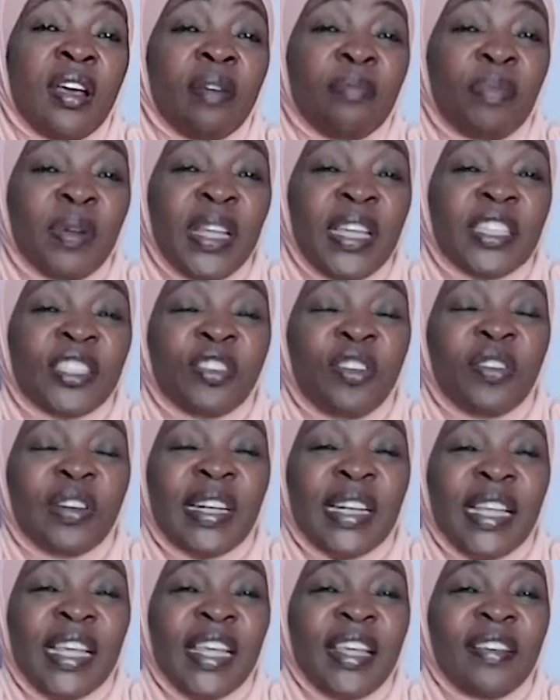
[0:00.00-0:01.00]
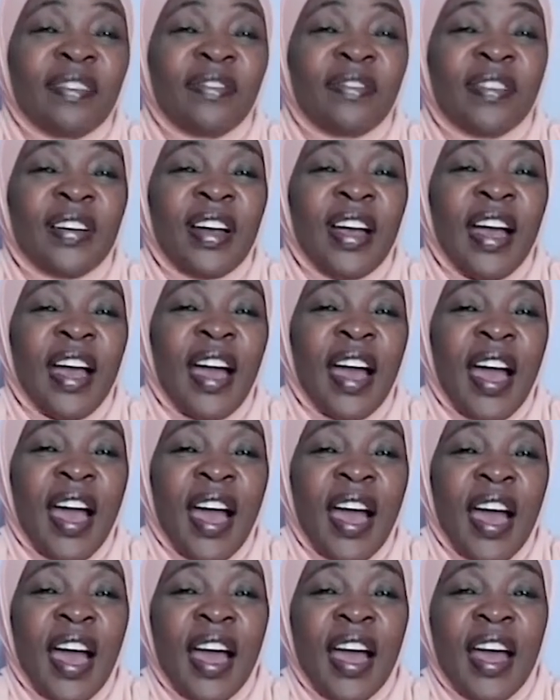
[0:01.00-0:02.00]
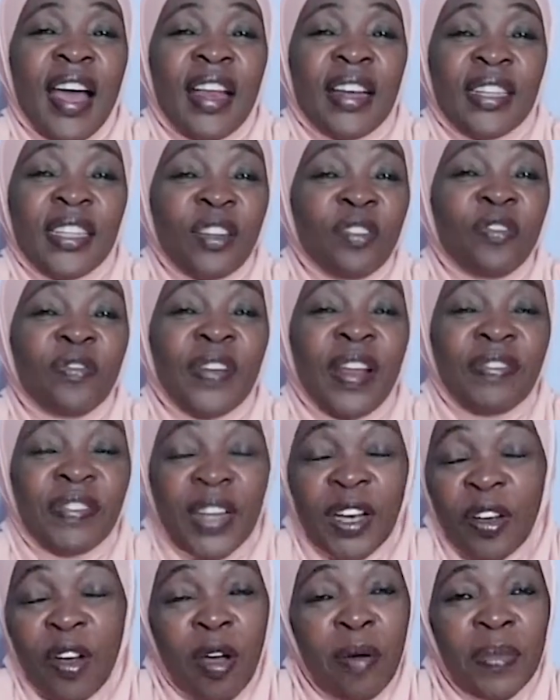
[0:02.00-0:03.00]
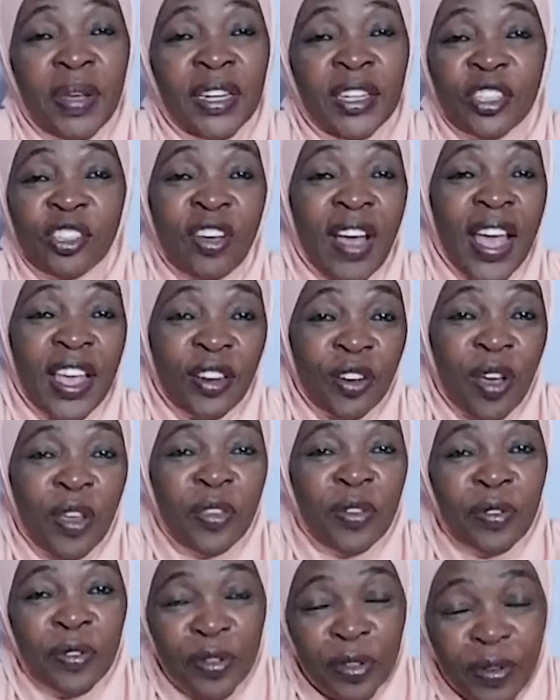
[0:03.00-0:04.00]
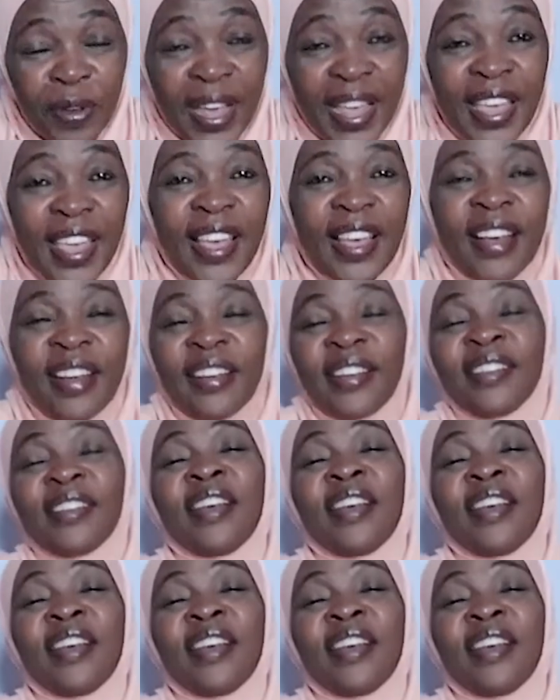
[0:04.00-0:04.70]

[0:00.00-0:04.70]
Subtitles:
Please don't leave until you've left a comment, so I know you are here.